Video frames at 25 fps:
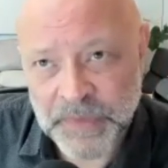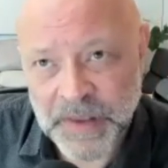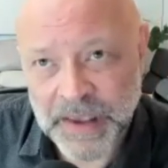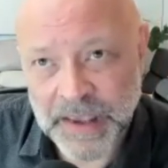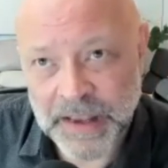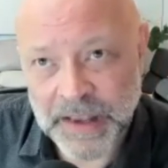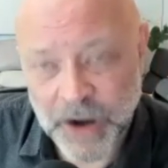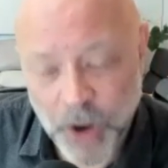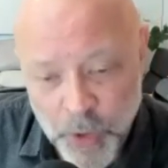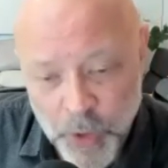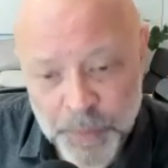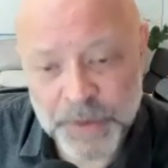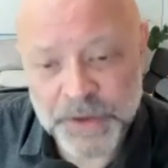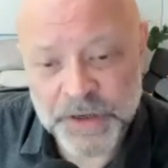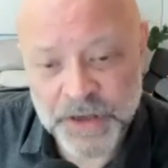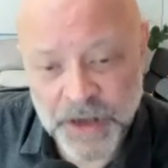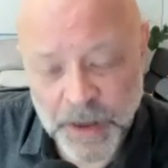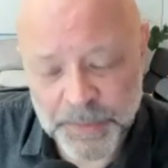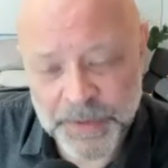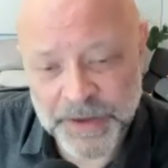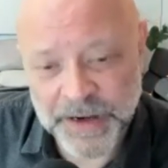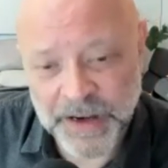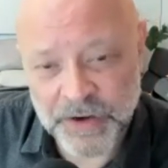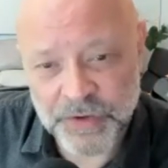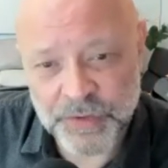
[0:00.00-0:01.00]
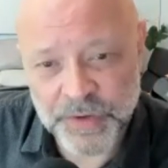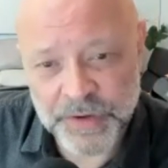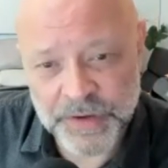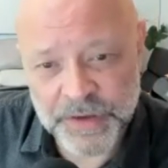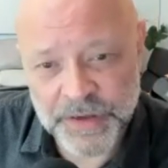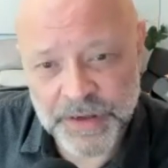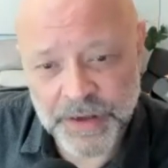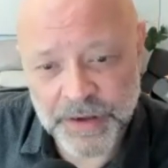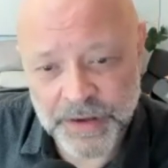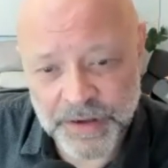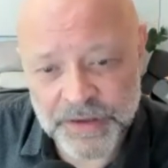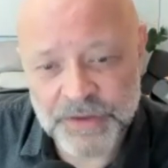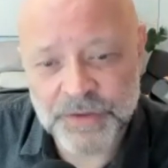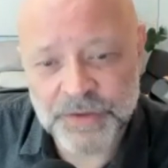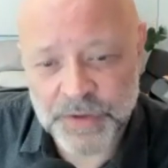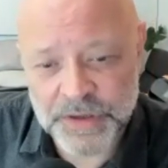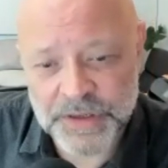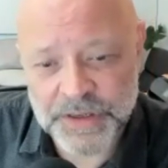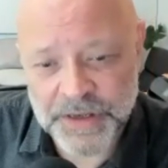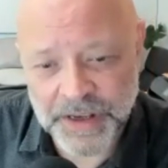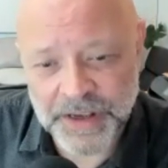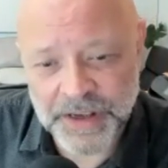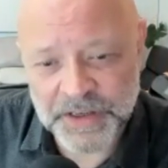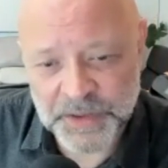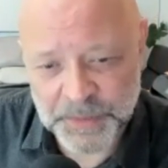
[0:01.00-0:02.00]
it opened up an inter-
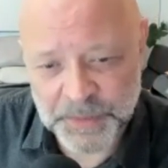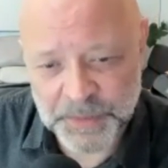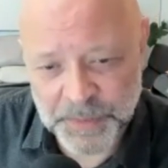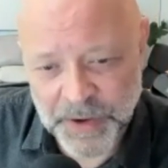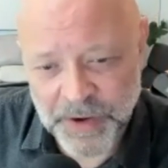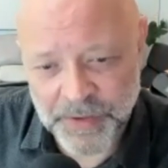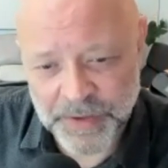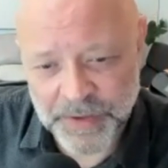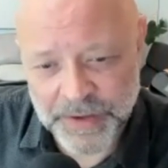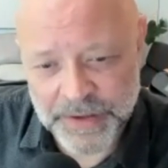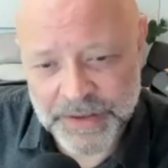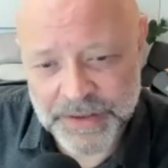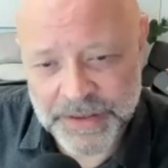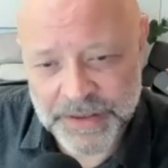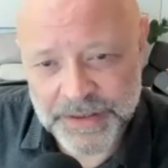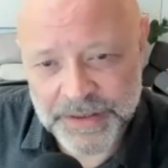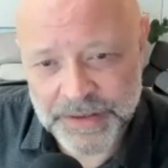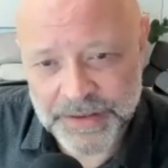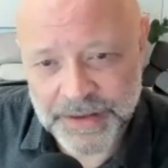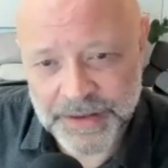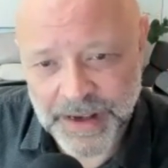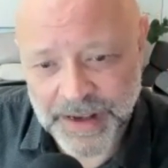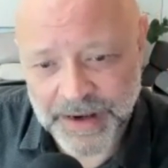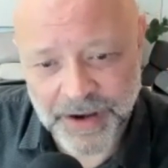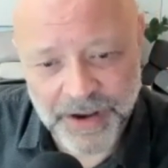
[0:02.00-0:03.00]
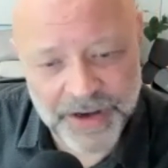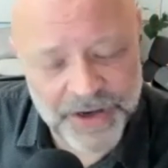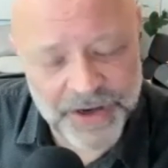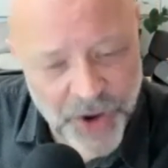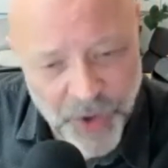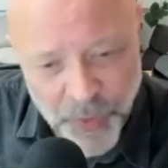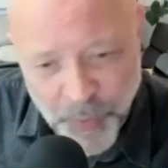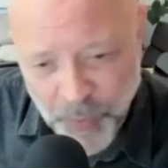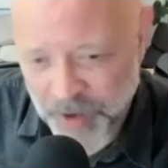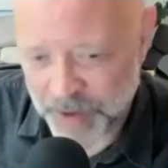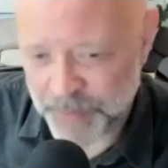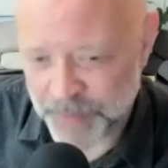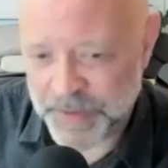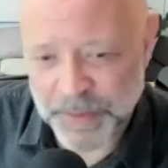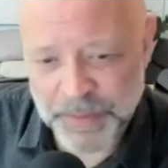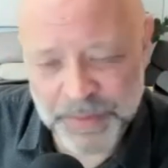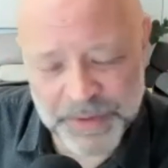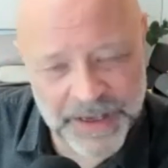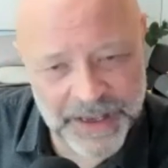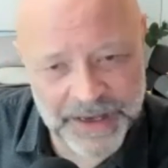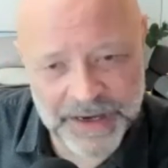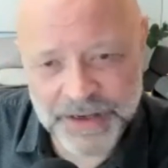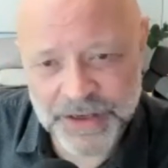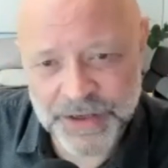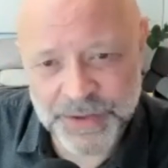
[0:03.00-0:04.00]
interesting experience, and I know why people
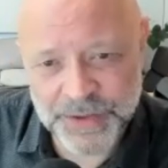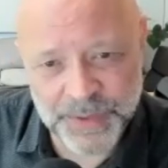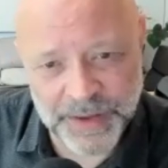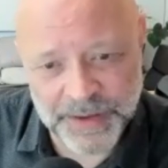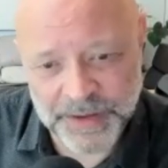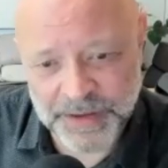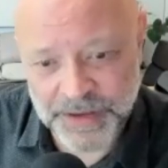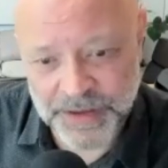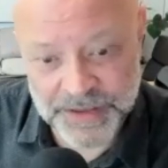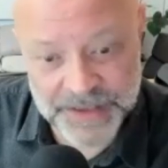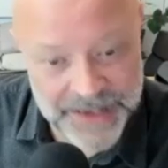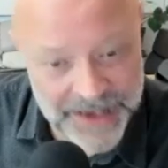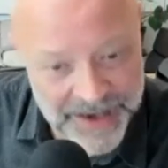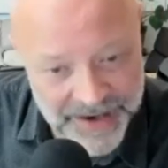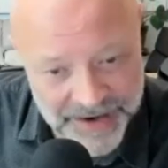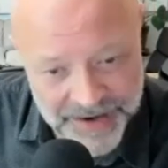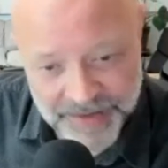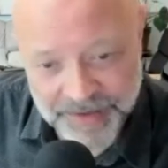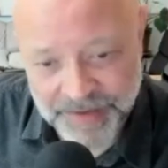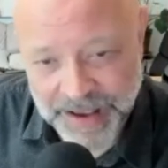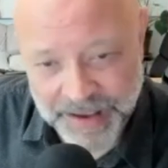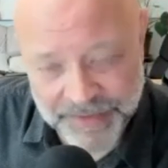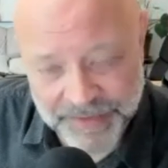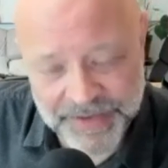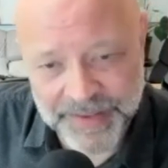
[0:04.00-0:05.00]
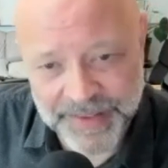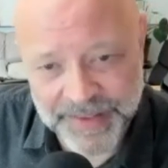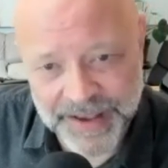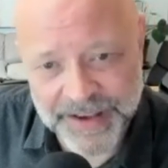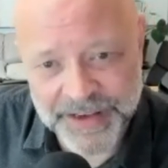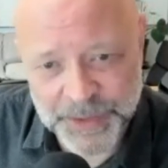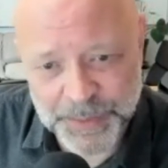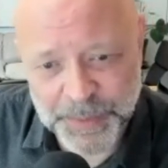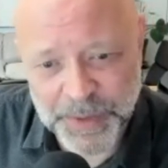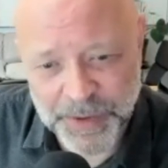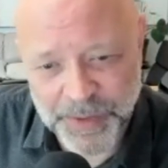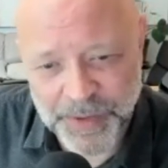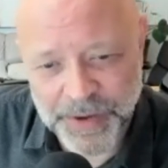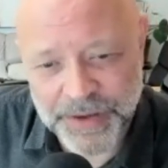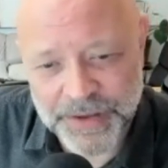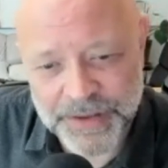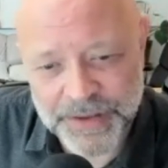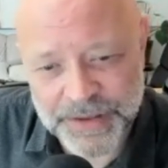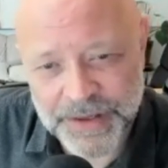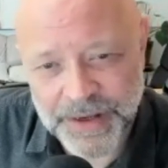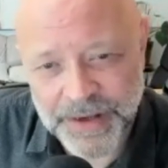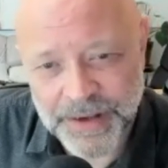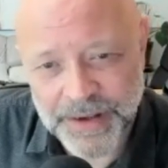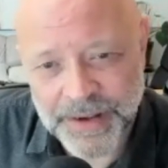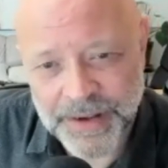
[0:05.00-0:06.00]
get into it because they're having that
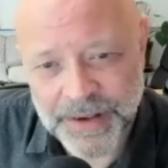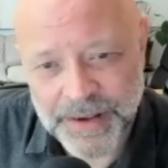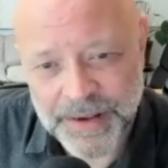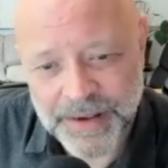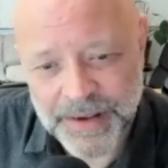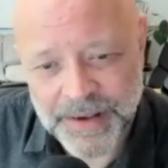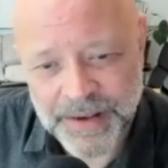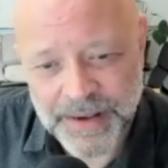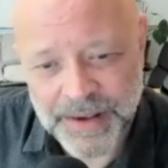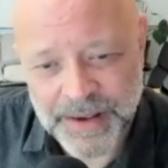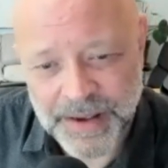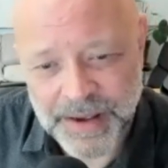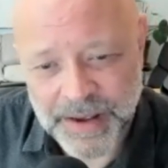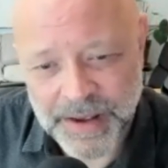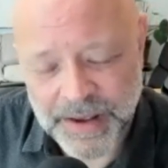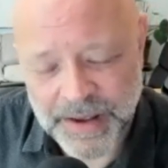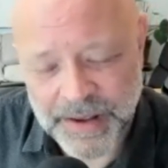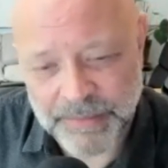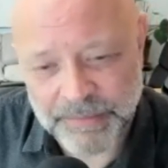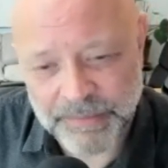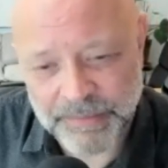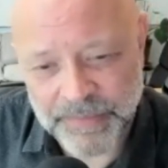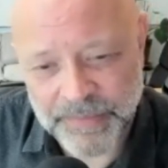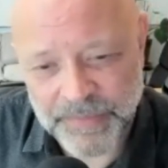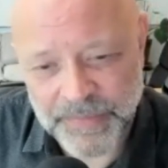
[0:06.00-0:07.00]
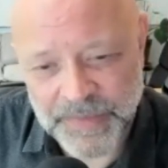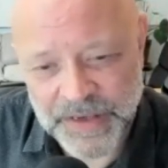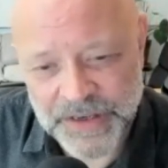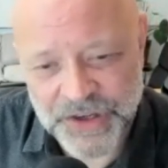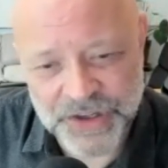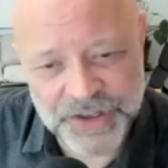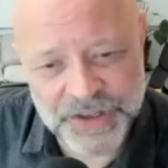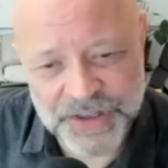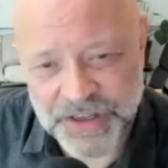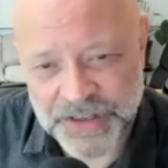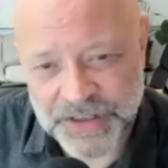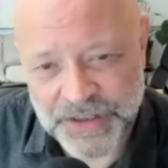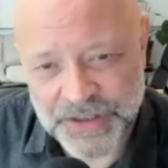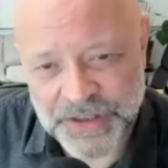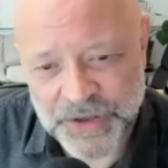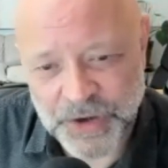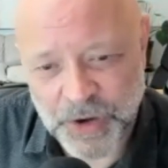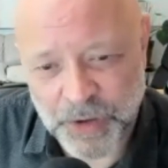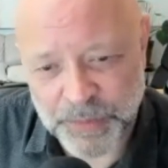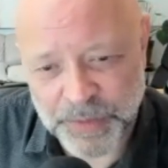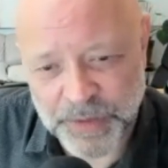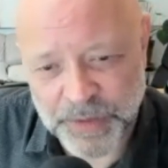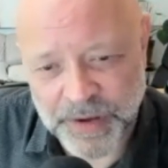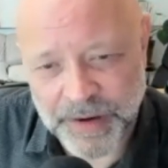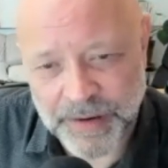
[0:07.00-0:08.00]
experience. Um, it just doesn't
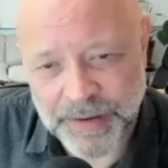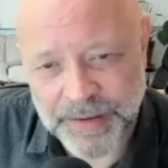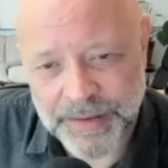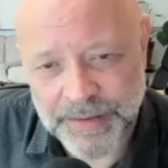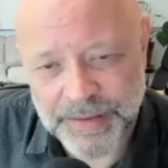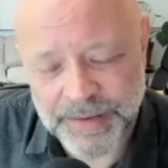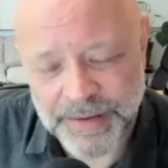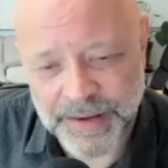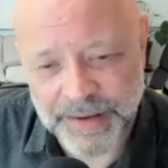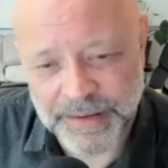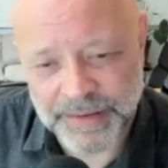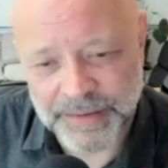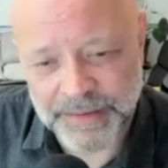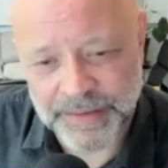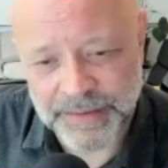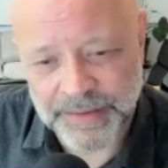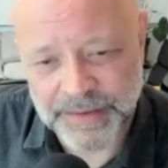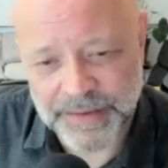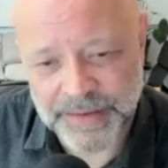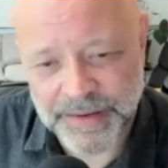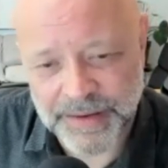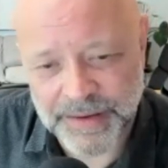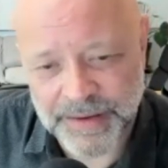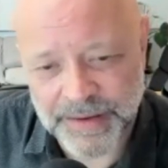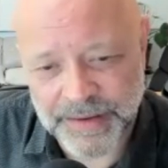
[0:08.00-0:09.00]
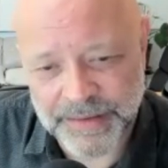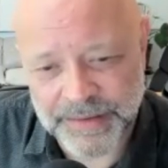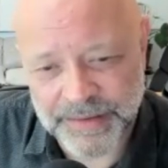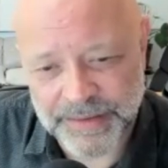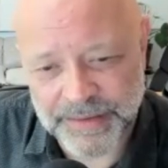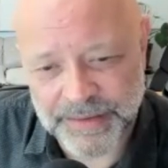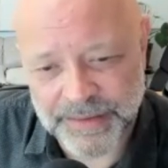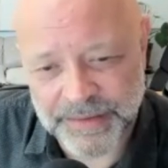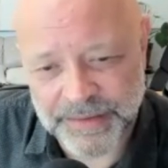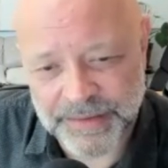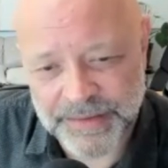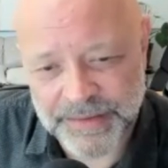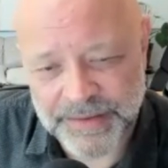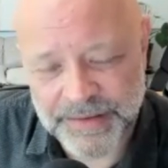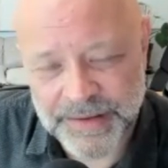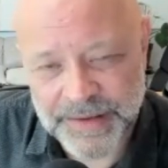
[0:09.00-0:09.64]
stop there, and and